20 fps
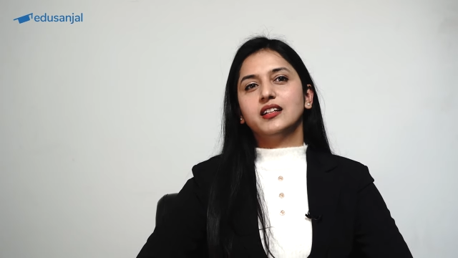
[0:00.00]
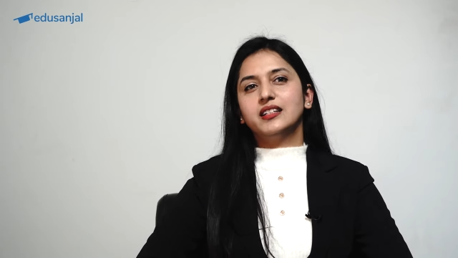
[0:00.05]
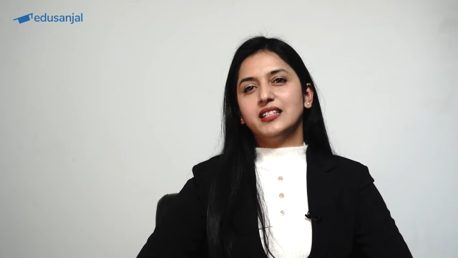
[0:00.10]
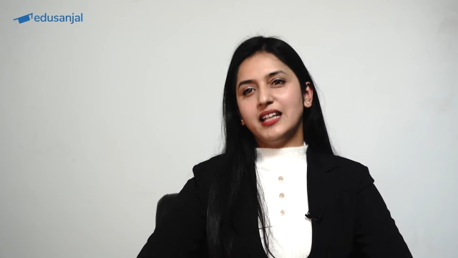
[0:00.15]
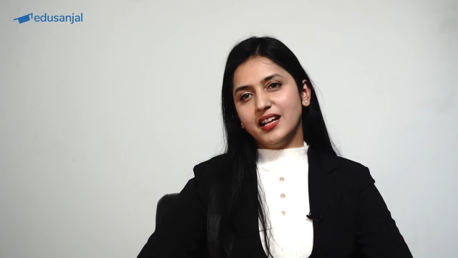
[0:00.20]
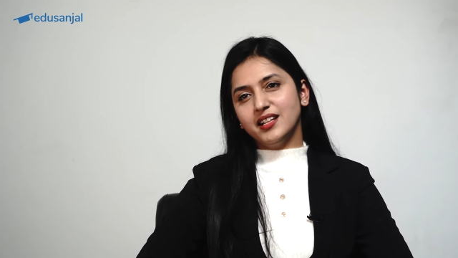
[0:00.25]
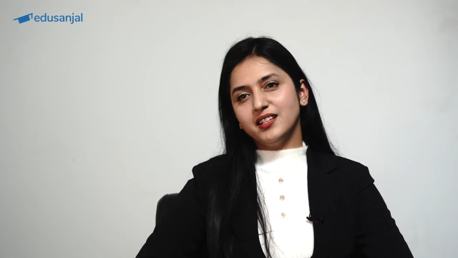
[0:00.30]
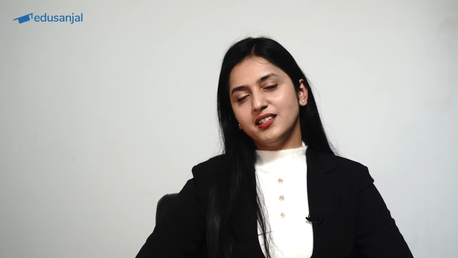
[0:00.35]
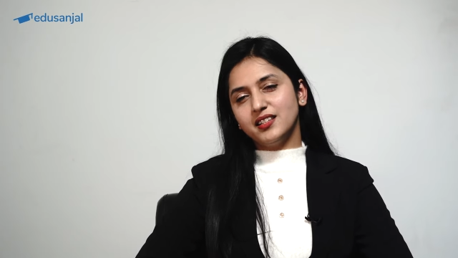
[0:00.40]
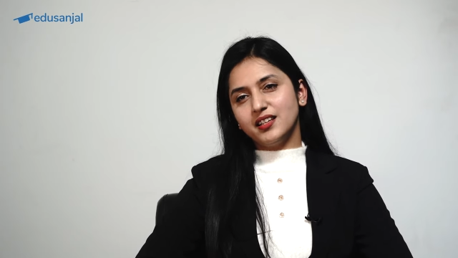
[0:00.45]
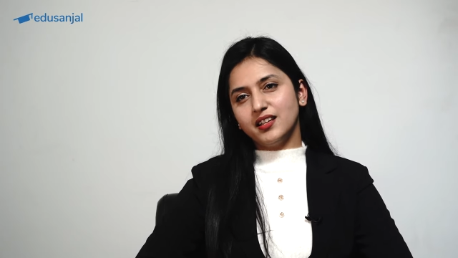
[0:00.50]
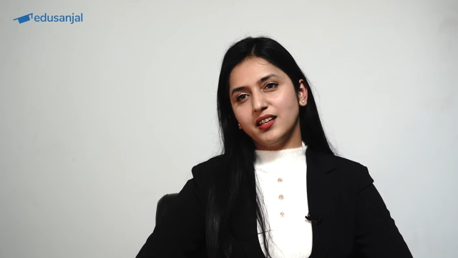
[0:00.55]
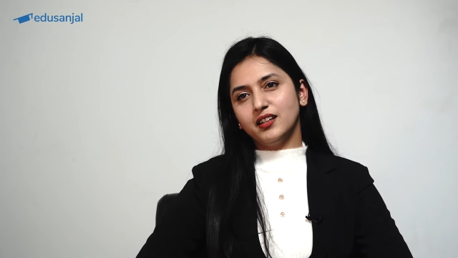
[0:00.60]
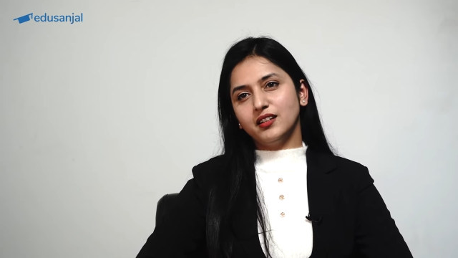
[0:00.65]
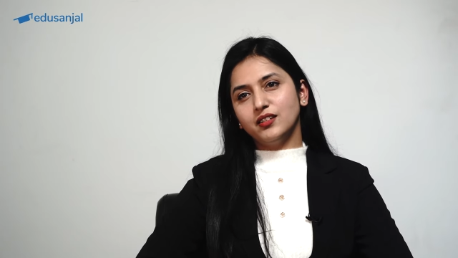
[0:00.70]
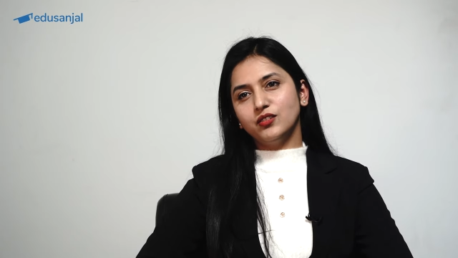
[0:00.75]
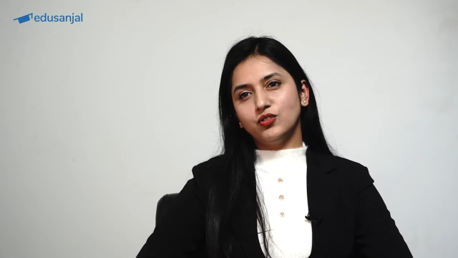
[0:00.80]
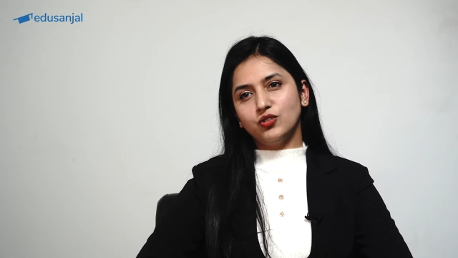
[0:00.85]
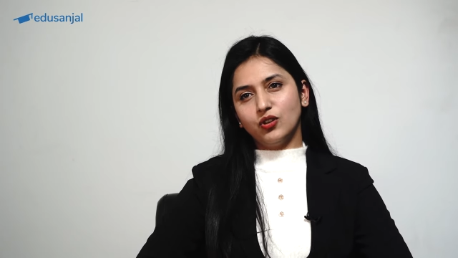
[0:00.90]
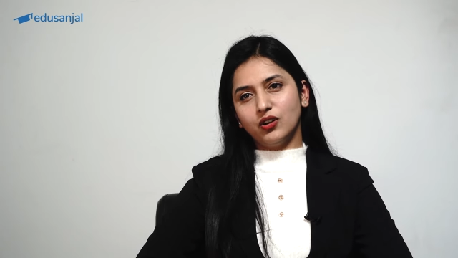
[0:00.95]

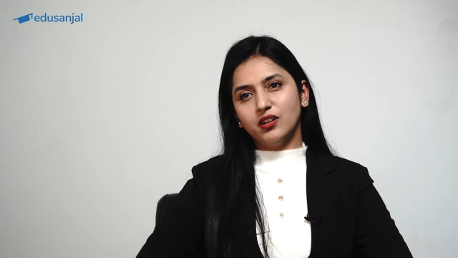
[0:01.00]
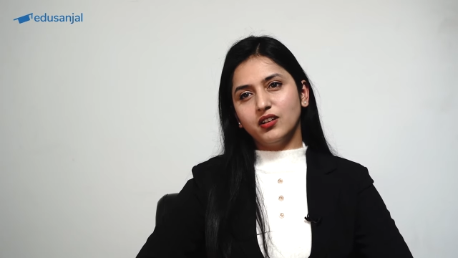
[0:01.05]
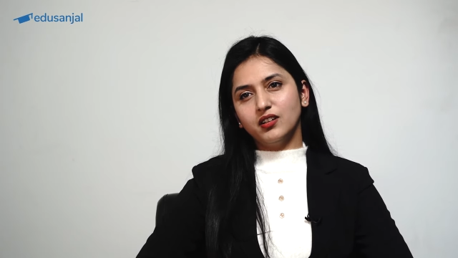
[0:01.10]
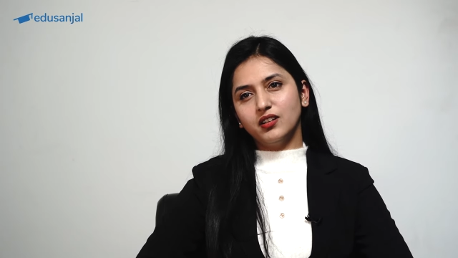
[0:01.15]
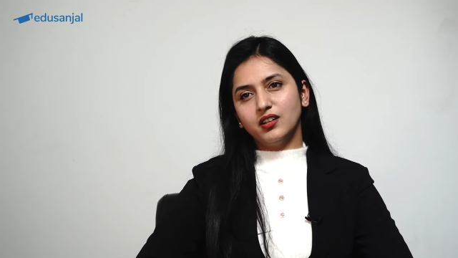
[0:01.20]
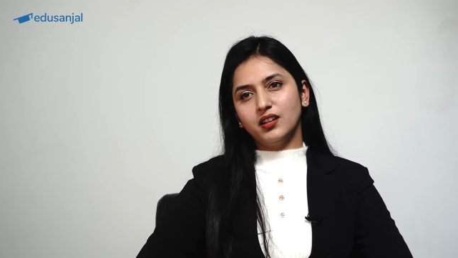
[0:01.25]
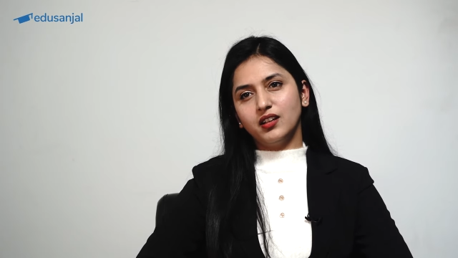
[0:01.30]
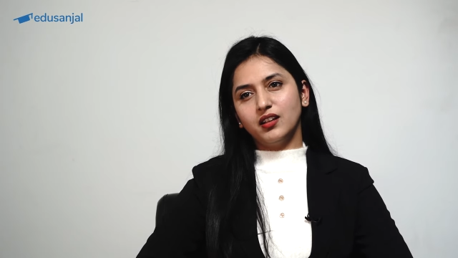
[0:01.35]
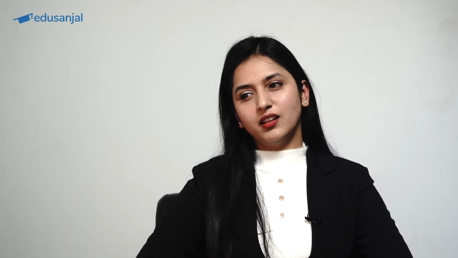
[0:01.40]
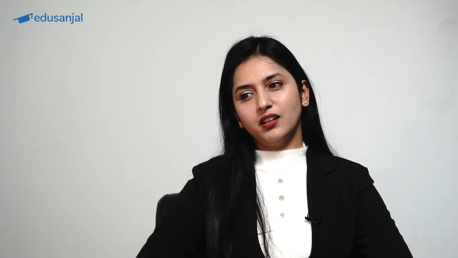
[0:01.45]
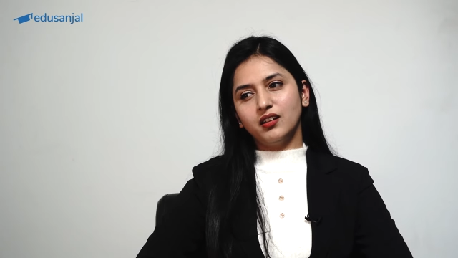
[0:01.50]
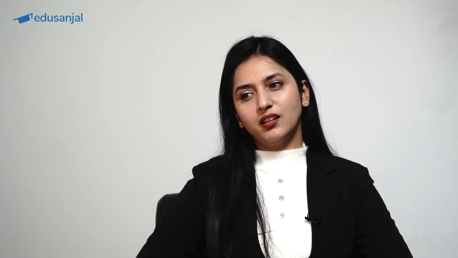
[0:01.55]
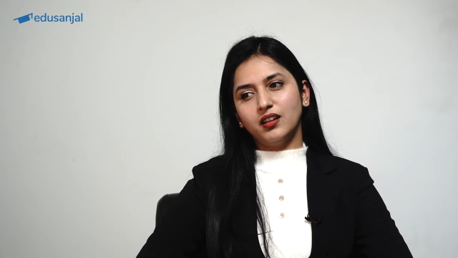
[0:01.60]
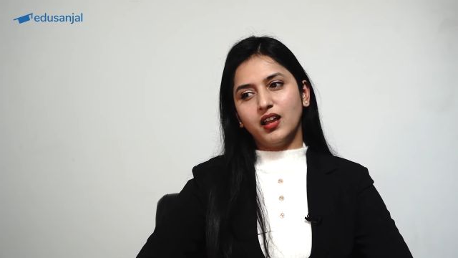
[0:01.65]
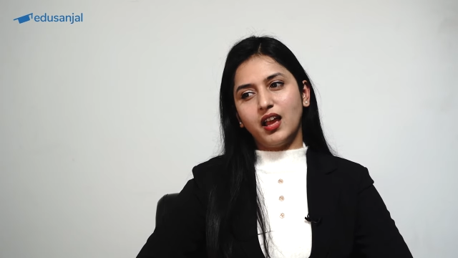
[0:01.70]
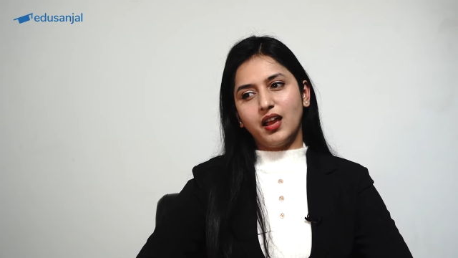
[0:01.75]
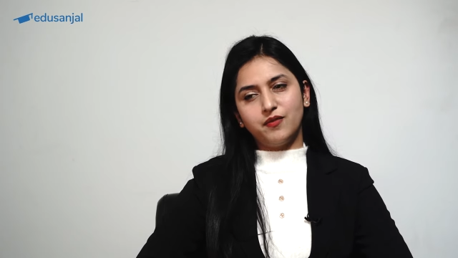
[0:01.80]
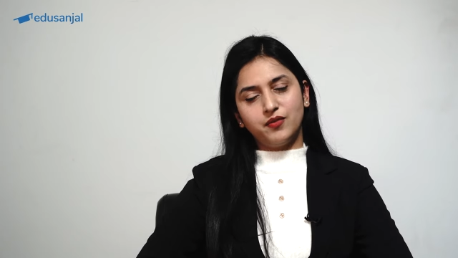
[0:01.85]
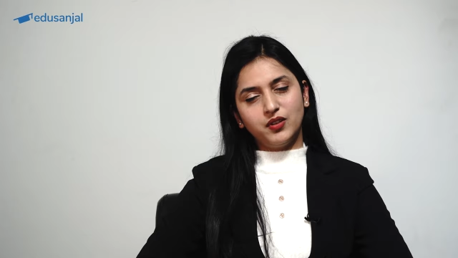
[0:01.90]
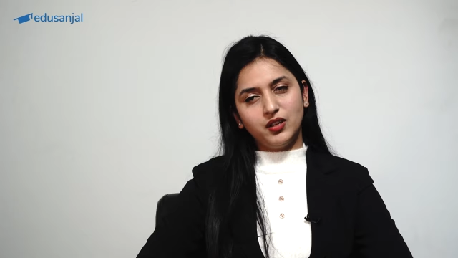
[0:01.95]
dancing,
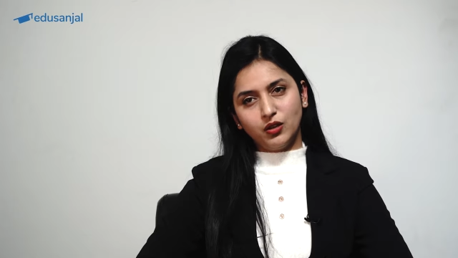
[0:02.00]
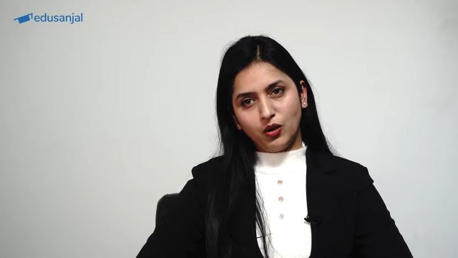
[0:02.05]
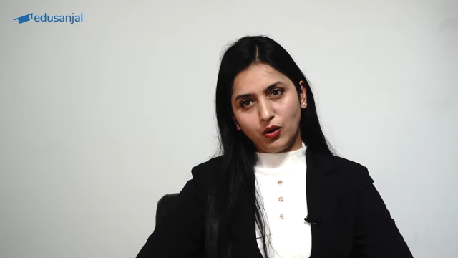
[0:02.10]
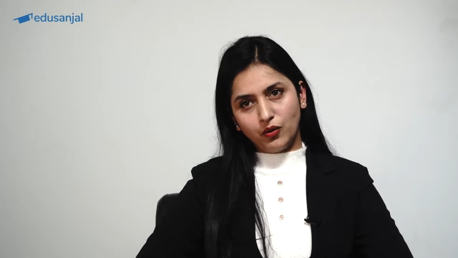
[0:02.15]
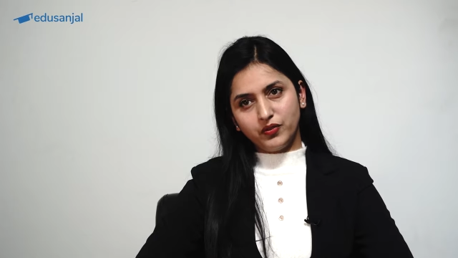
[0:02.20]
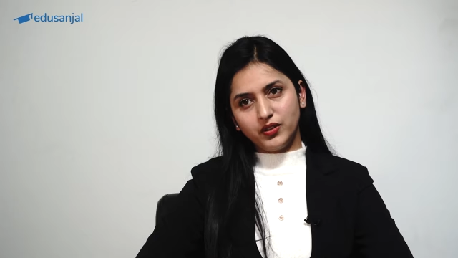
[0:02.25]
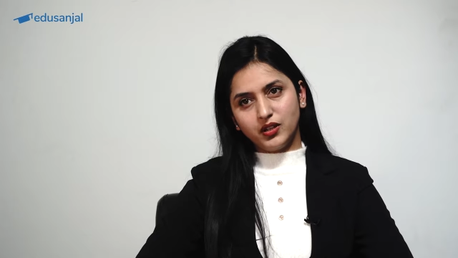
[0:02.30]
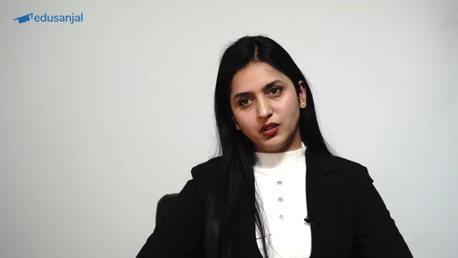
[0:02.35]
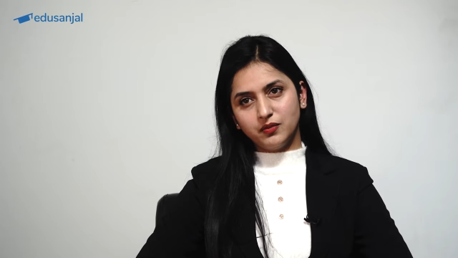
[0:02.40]
journaling, having coffee